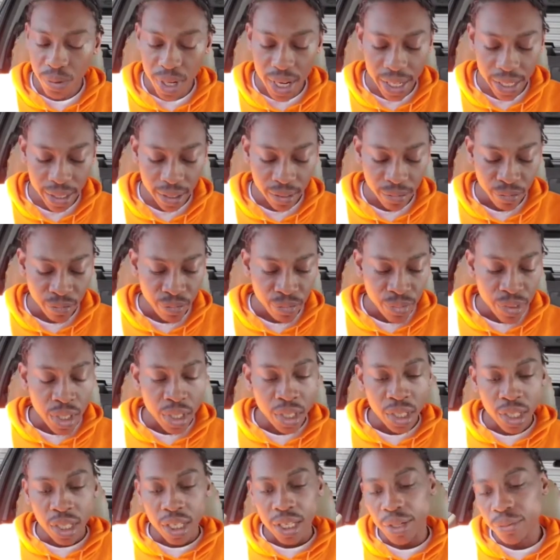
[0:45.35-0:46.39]
right?
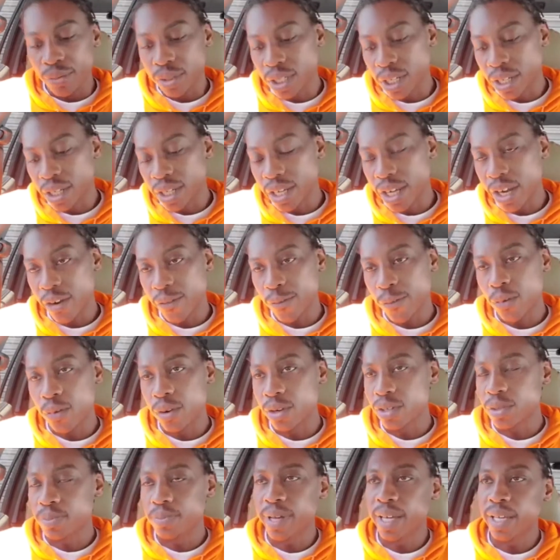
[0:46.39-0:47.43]
And it was on the Air
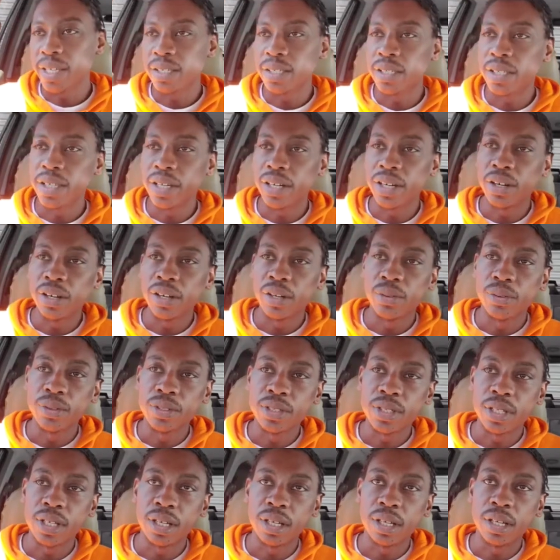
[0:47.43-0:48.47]
Force base there. It
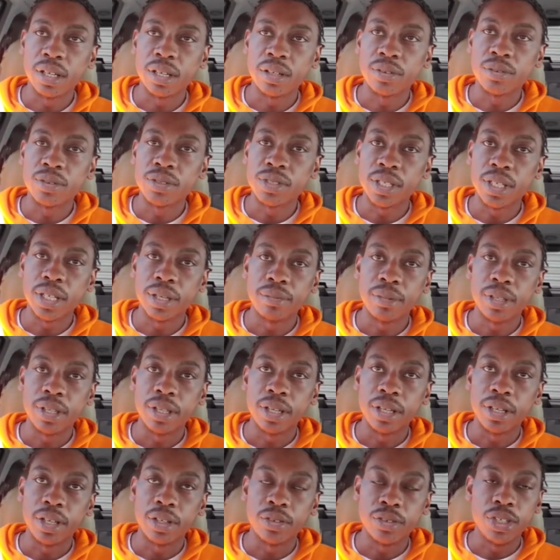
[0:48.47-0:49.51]
was what was the name of
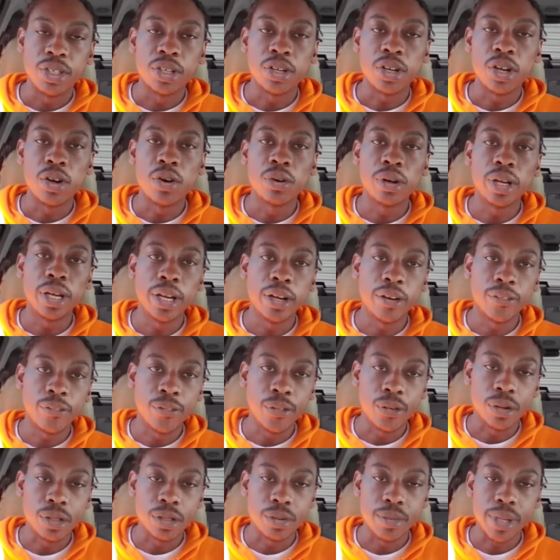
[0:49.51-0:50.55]
it? It was Yokota Air
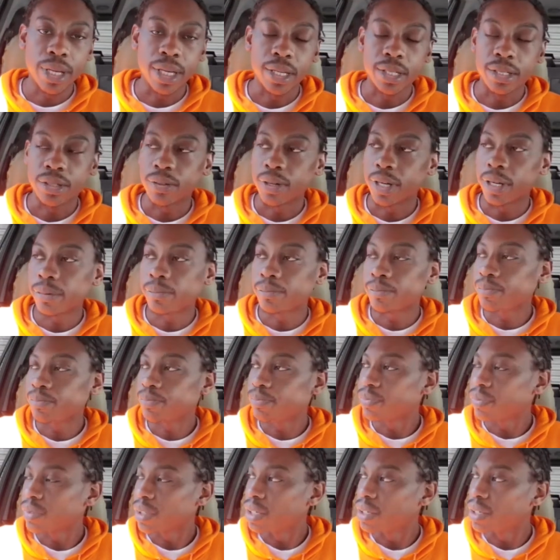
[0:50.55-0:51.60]
Force Base, right?
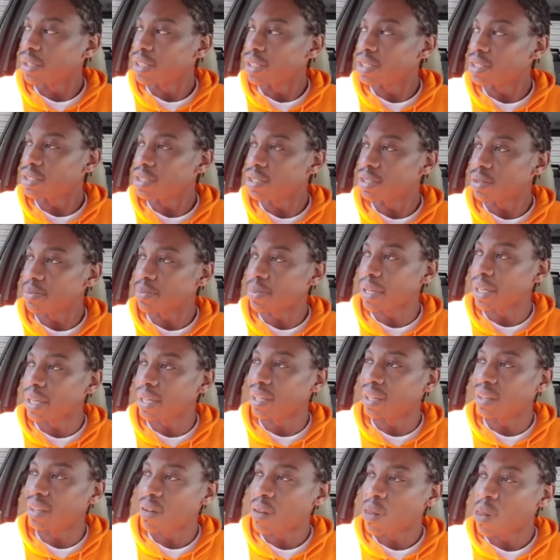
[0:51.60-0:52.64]
And this is in
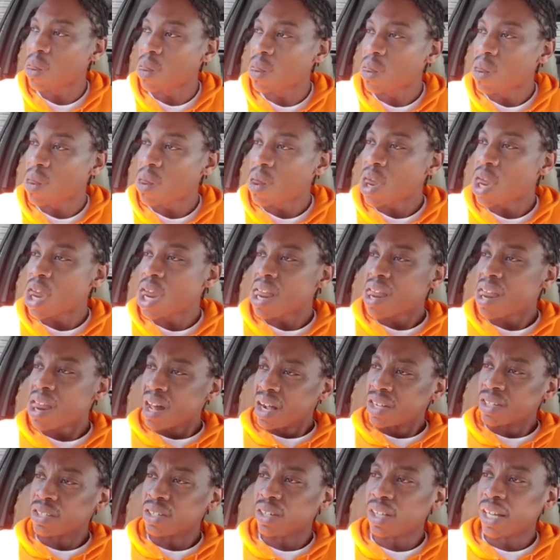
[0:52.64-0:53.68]
Japan.
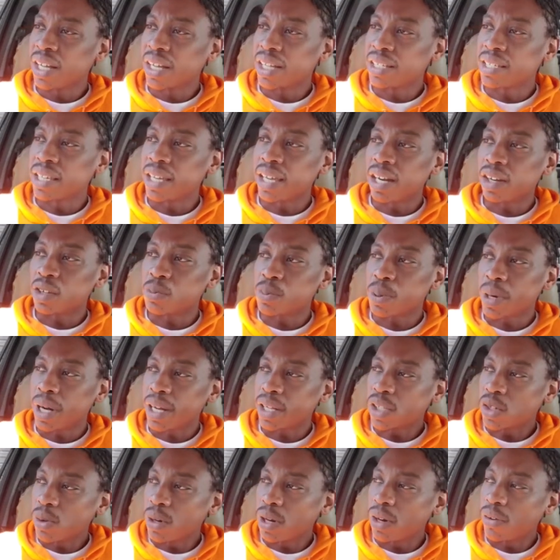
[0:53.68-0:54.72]
So like I said, I was
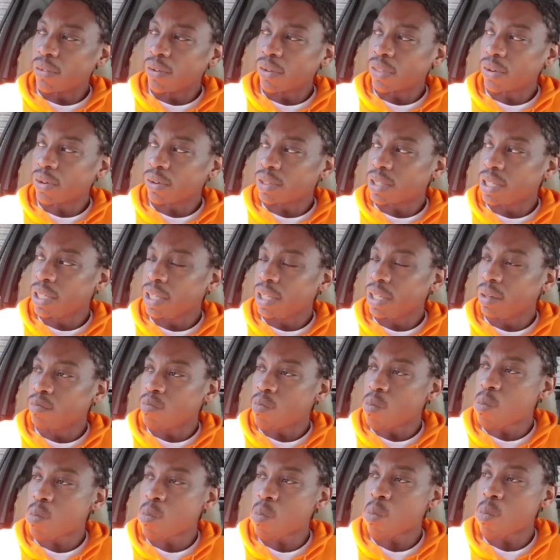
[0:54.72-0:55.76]
probably 12 or
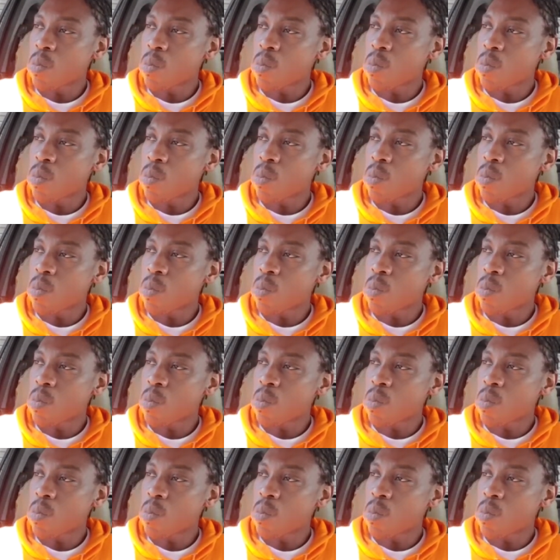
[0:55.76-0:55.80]
13,